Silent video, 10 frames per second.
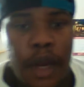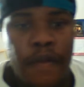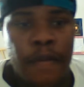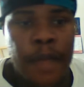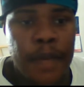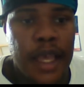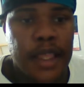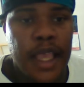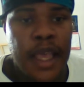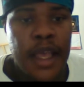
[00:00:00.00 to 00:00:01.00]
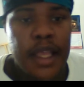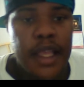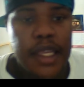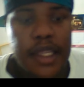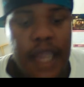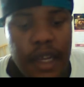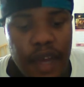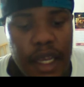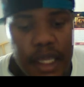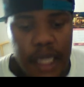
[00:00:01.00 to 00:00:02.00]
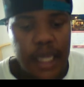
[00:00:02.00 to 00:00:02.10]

People that the done trades and